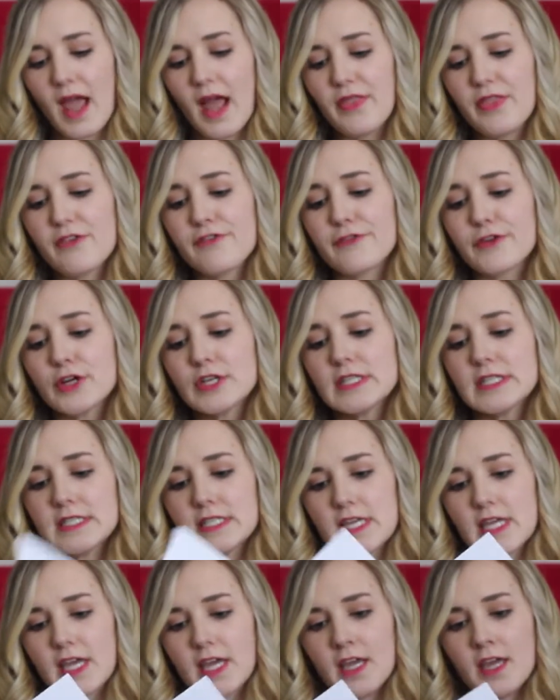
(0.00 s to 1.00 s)
And the first
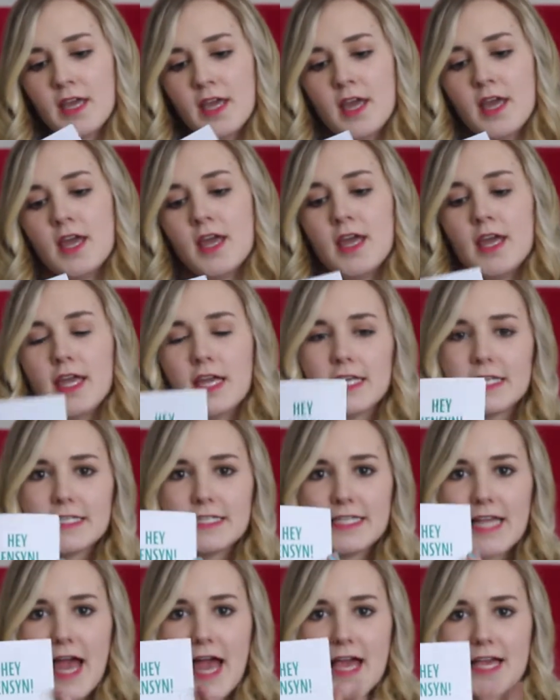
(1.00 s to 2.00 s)
thing it
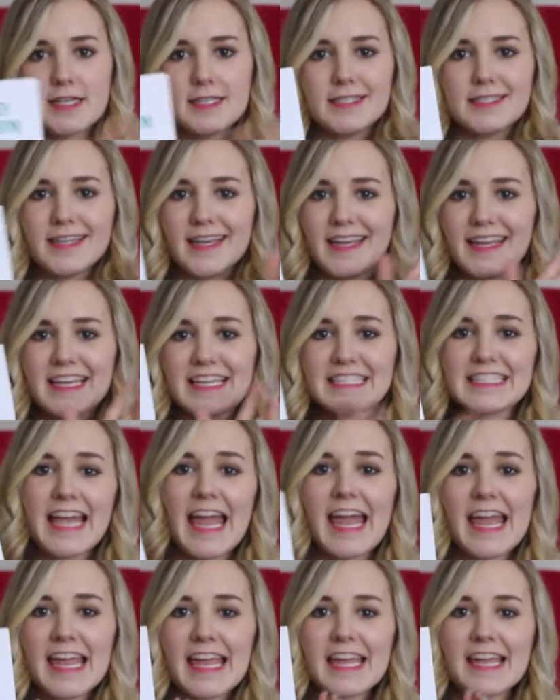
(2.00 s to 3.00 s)
says is,
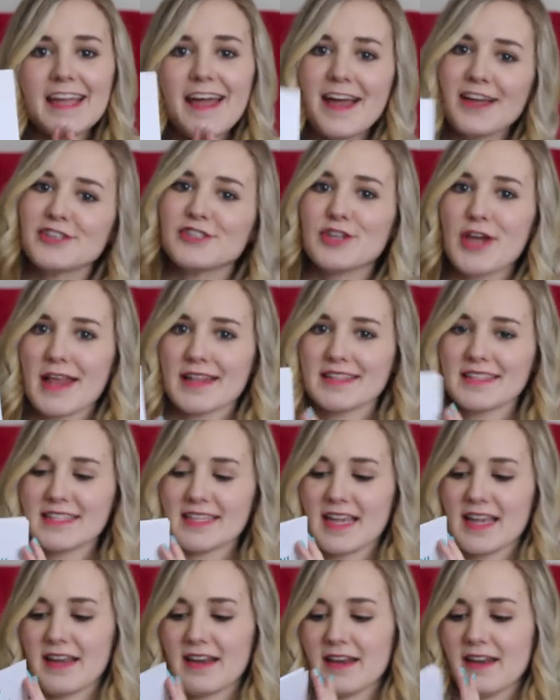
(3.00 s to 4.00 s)
hey,
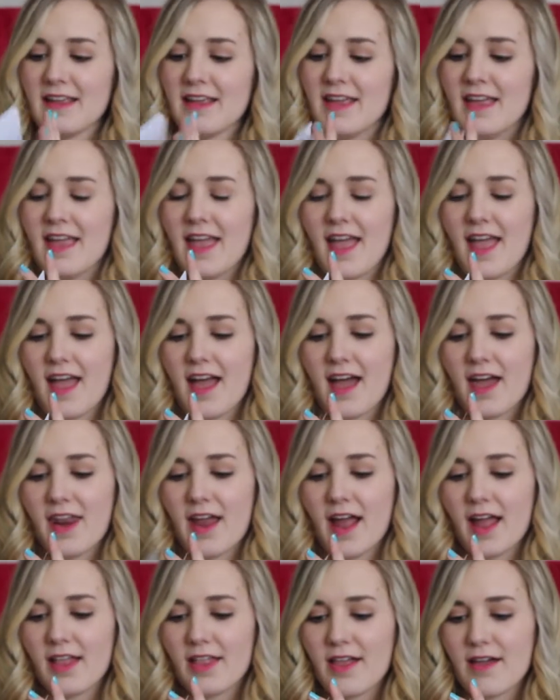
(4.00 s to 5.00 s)
Jensyn.
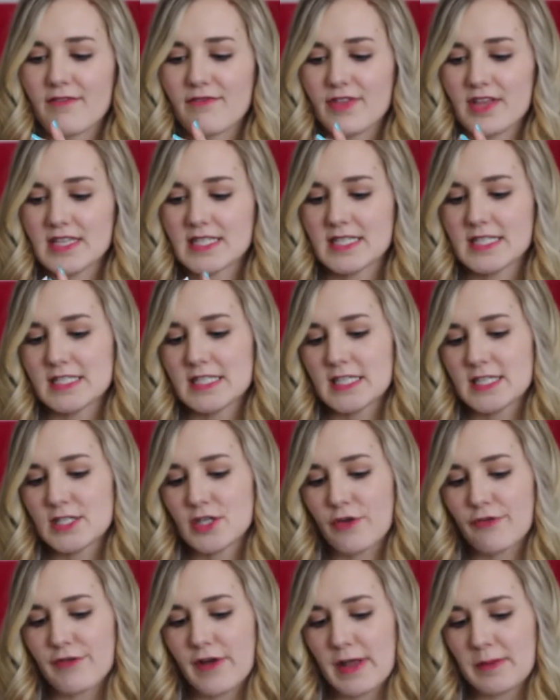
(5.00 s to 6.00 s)
And I love this. This is
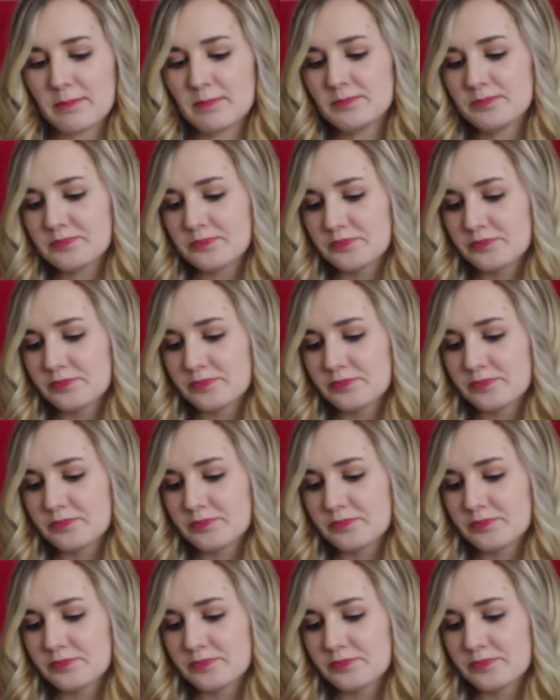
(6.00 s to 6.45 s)
so fun.